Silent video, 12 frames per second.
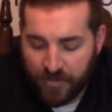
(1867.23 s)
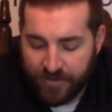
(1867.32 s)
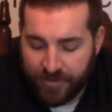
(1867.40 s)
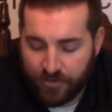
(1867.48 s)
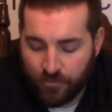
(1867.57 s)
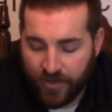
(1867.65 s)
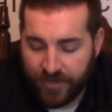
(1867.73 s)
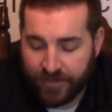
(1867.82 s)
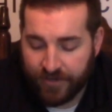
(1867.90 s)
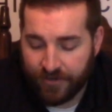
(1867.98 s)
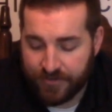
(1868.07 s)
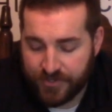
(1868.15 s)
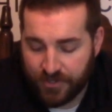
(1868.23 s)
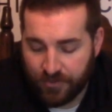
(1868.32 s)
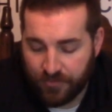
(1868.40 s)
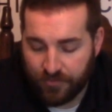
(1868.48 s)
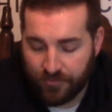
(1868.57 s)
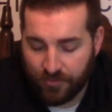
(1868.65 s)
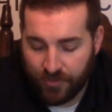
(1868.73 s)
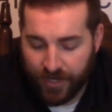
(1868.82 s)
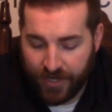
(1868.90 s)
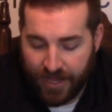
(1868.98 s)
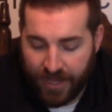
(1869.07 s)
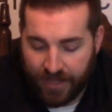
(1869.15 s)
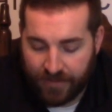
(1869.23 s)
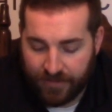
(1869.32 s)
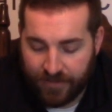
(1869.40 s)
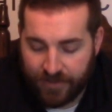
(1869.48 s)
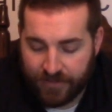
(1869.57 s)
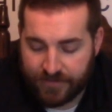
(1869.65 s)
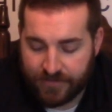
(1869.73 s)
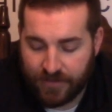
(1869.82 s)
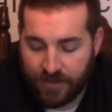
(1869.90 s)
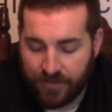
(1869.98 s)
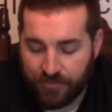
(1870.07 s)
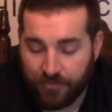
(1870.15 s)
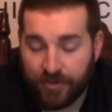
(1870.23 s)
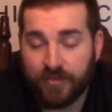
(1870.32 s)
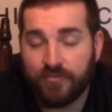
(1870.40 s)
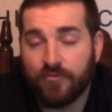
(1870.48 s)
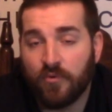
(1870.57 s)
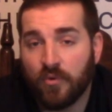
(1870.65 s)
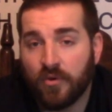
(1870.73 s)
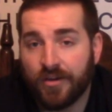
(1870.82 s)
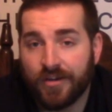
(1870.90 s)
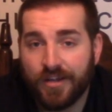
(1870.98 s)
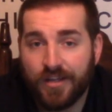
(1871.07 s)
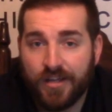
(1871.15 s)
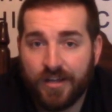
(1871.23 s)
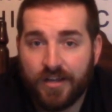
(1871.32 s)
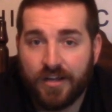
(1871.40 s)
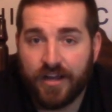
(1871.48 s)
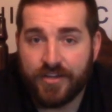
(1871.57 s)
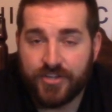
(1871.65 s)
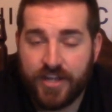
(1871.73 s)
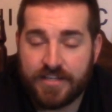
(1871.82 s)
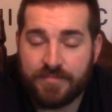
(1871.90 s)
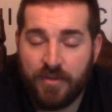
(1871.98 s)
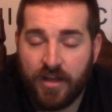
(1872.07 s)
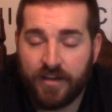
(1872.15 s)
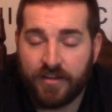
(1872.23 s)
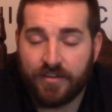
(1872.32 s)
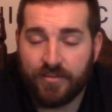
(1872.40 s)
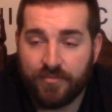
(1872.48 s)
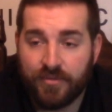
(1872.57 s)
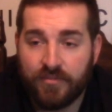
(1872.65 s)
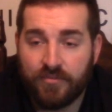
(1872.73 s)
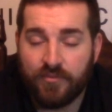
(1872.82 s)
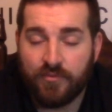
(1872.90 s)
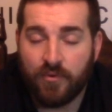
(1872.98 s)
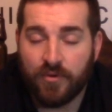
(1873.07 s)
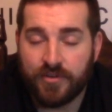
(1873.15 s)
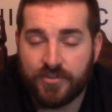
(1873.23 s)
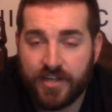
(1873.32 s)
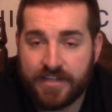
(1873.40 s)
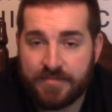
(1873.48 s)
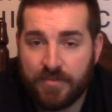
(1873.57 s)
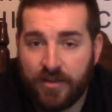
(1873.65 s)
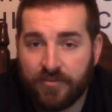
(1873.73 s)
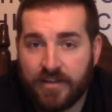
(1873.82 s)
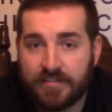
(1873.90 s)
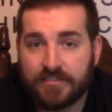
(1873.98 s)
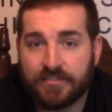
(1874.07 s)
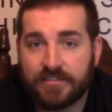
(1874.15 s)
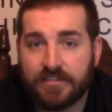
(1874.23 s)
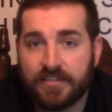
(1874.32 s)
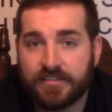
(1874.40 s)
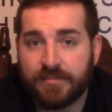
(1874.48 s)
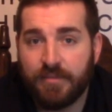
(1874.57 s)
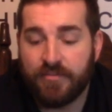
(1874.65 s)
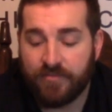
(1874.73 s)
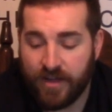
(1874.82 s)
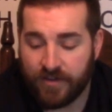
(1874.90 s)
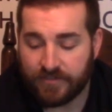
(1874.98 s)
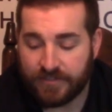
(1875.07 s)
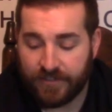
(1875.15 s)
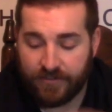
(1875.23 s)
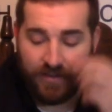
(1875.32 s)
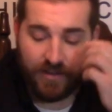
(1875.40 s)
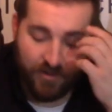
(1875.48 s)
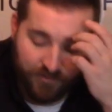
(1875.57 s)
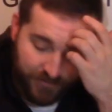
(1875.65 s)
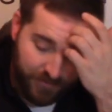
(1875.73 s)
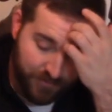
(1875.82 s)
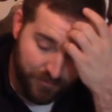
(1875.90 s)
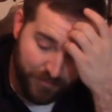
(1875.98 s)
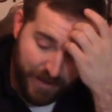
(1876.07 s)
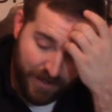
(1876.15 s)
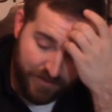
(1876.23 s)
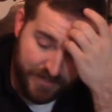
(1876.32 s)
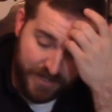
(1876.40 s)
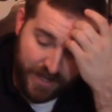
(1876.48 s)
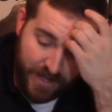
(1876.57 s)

get the win here. So looking at it's uh, three of four uh, Ches-Mont, three of the four Ches-Mont wrestlers in the semifinals here at 152 pounds.